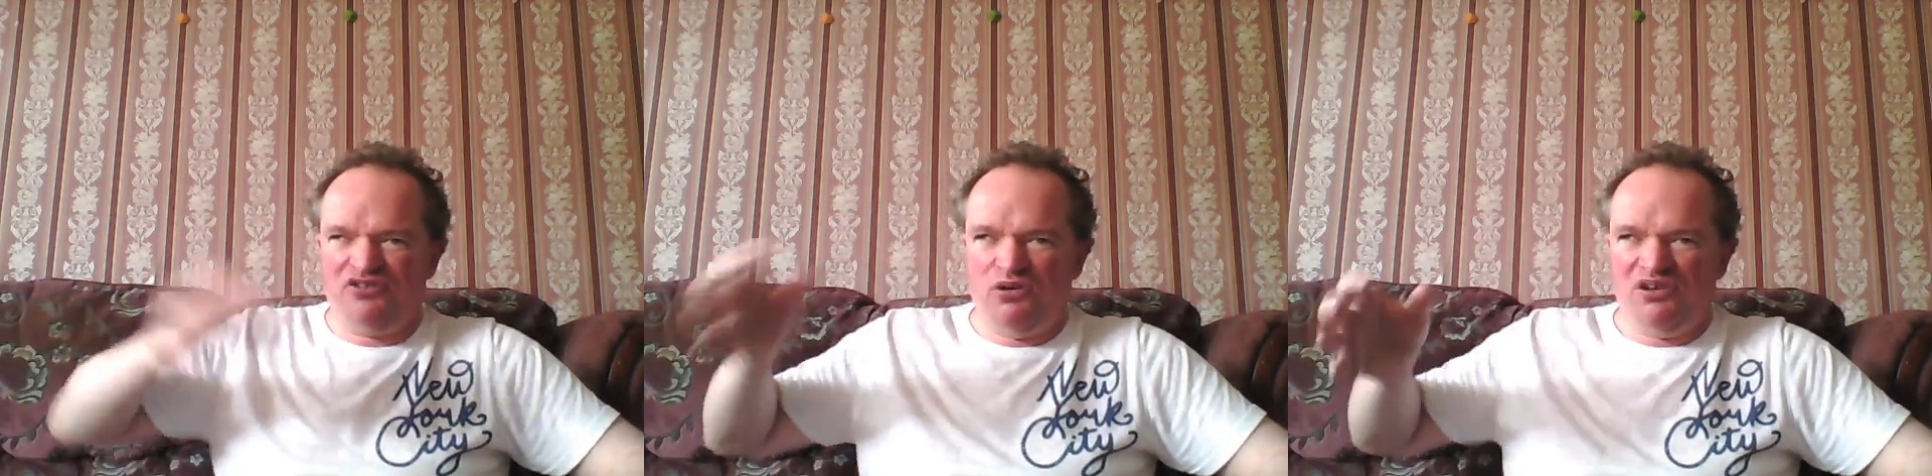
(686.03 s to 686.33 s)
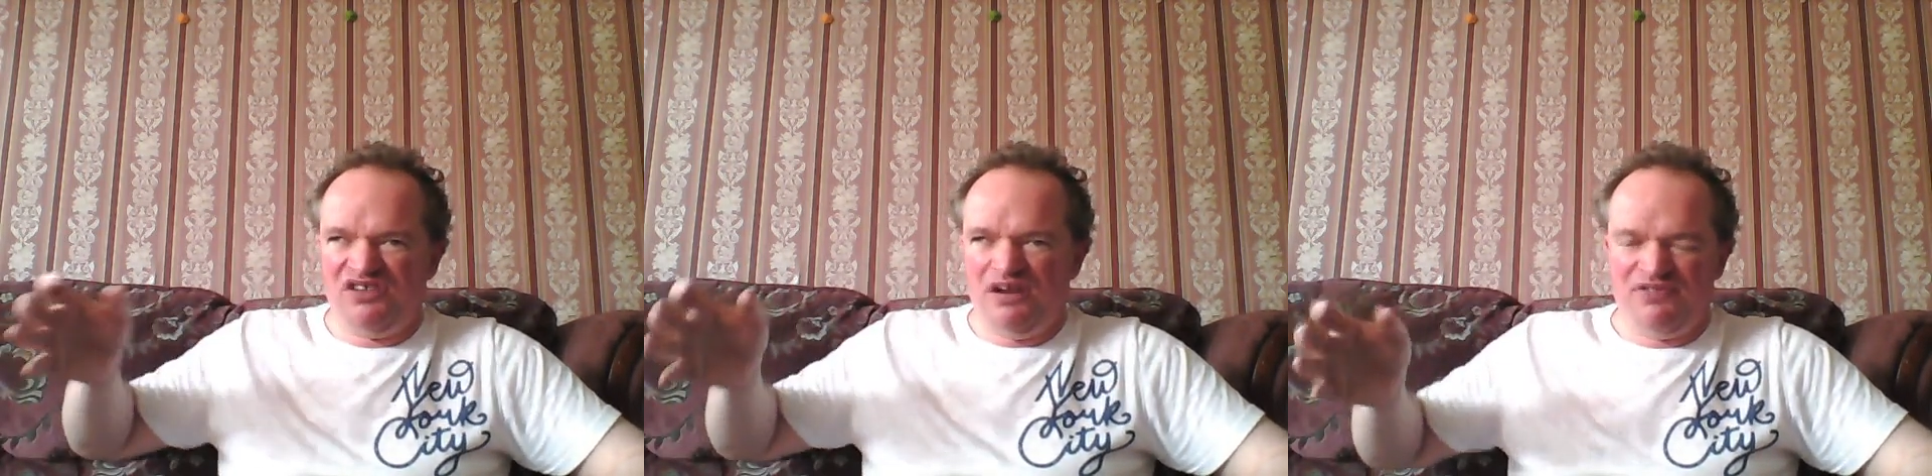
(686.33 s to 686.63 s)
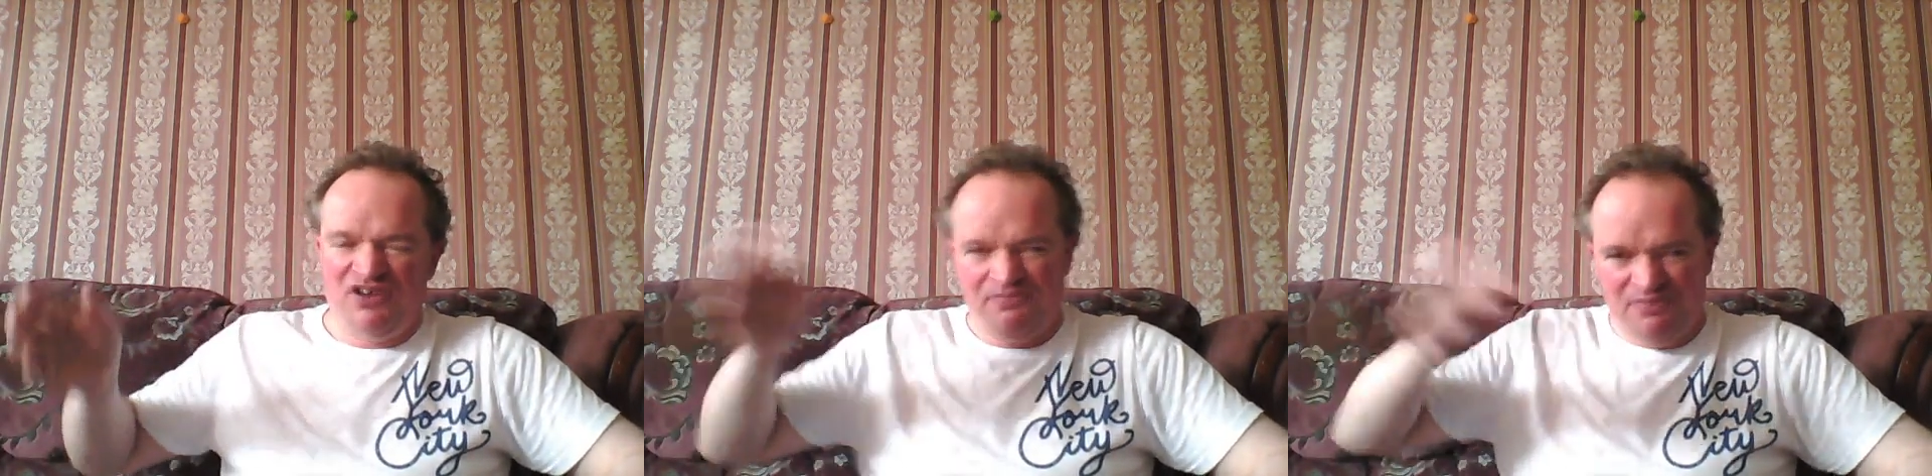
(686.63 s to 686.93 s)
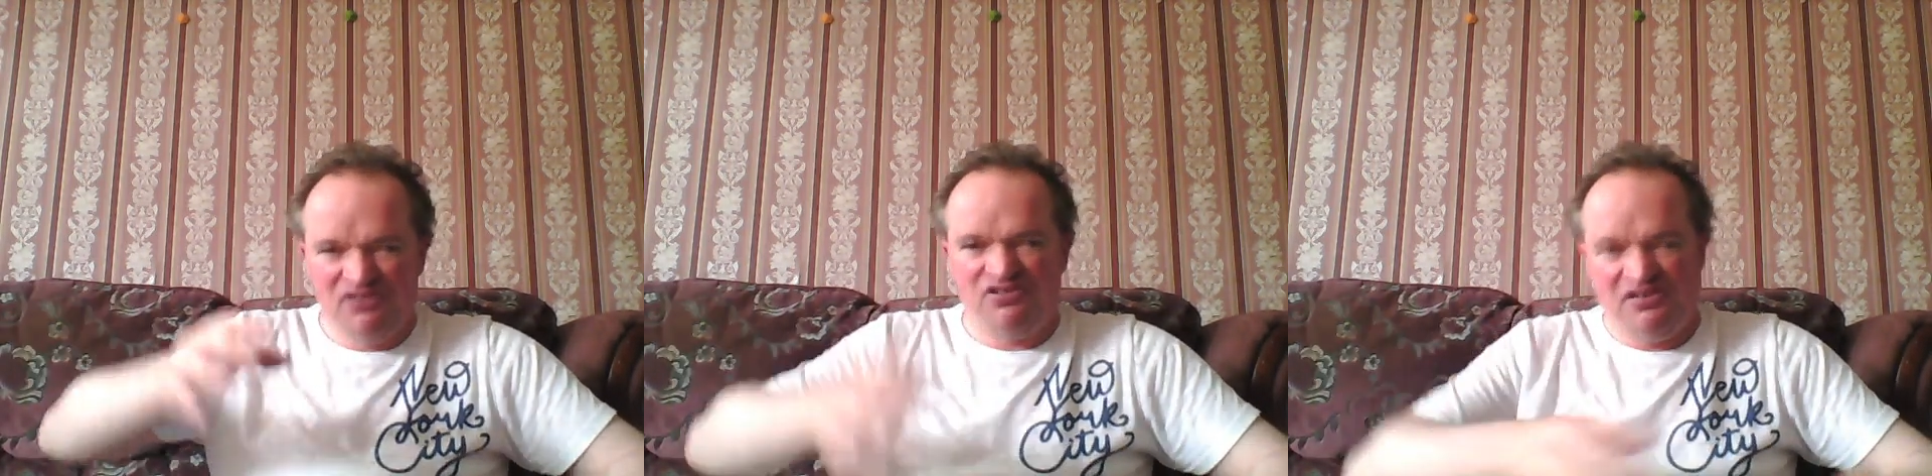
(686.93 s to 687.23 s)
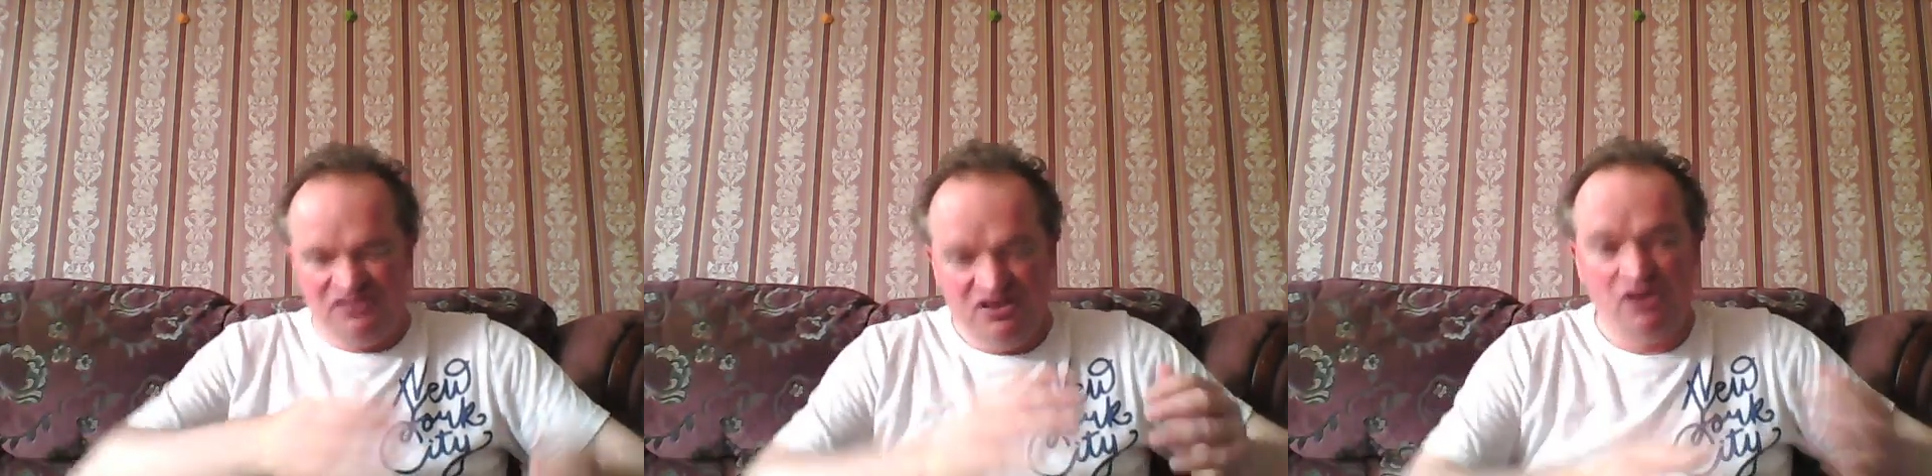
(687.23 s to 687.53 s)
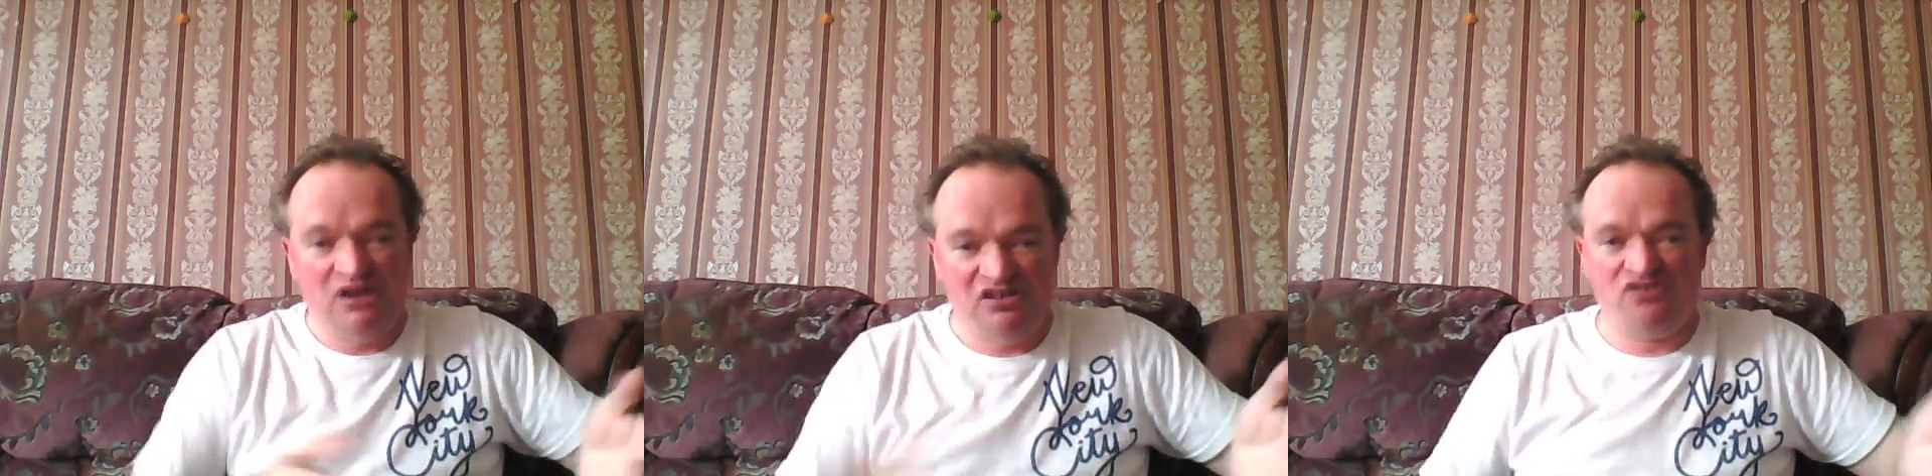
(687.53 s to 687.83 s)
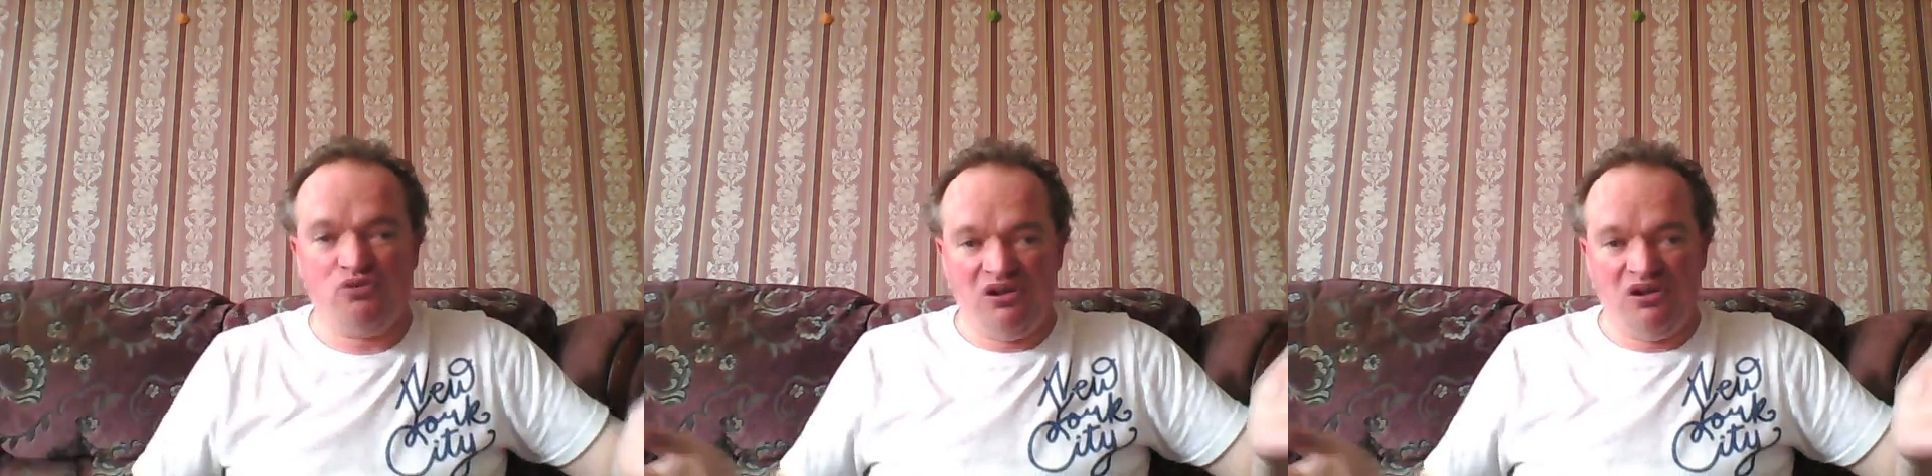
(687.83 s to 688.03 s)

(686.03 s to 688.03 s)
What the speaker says: which might have been after the Twilight Zone episode,